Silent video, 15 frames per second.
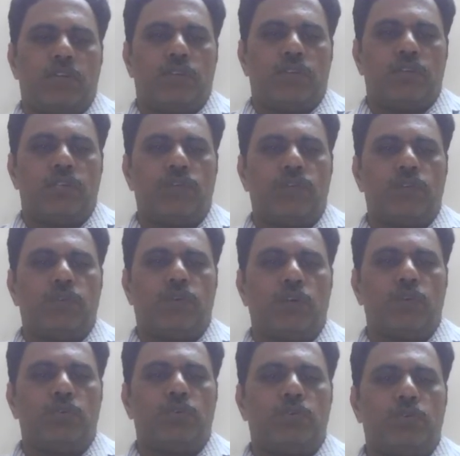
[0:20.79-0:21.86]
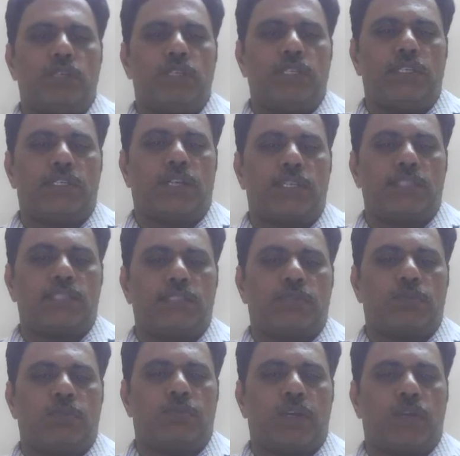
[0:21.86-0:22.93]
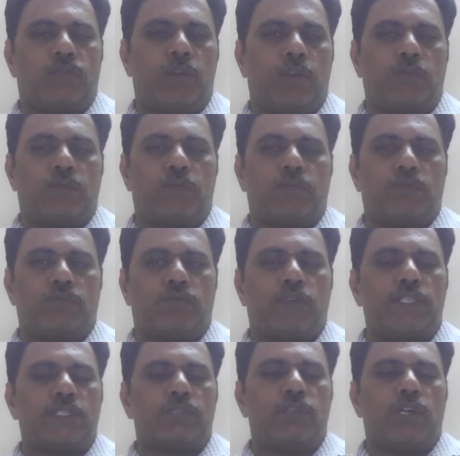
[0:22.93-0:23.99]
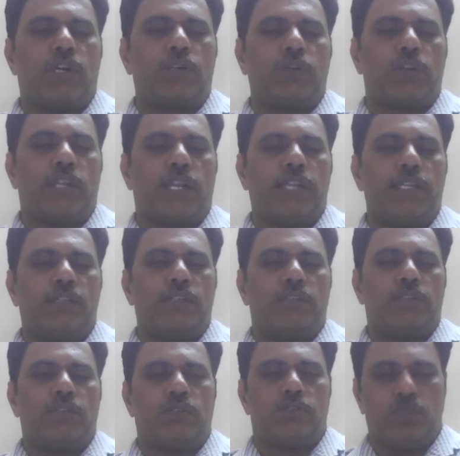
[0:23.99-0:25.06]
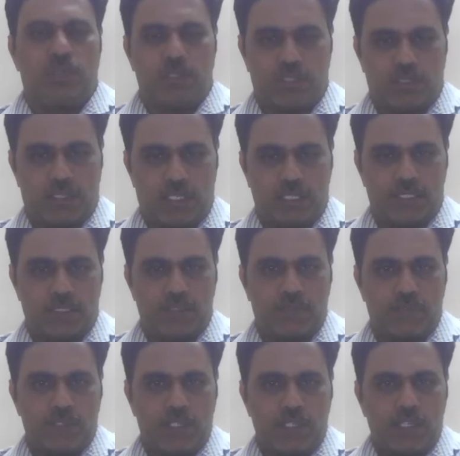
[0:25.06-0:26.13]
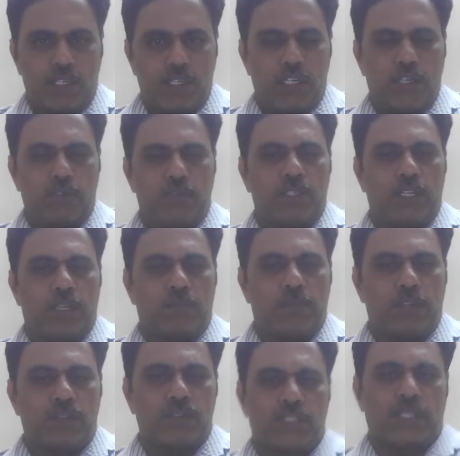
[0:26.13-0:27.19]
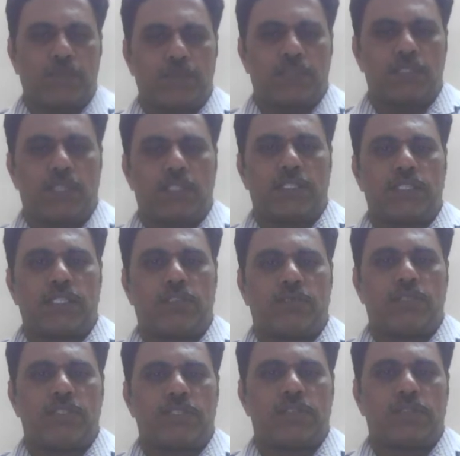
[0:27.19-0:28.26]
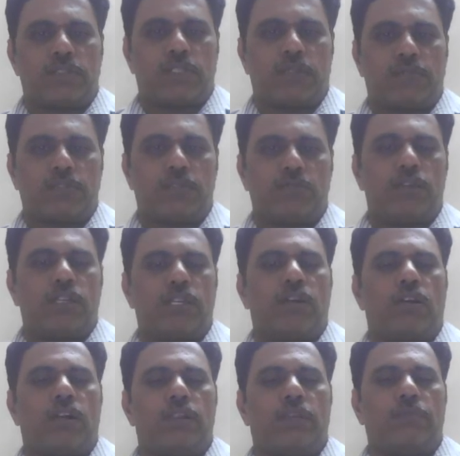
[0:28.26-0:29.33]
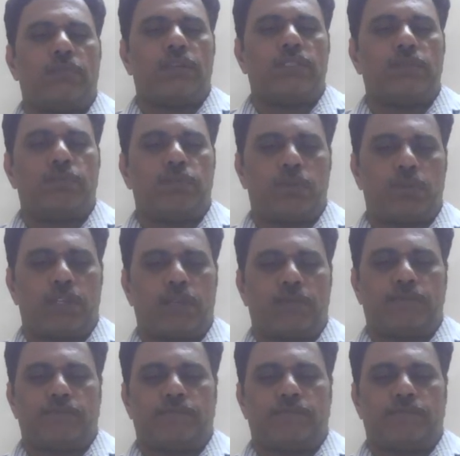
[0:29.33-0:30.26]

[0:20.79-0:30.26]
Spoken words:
So if you want to do any task to be performed, first we have to write those tasks into the number of steps or sequence of steps. We can call them as a program.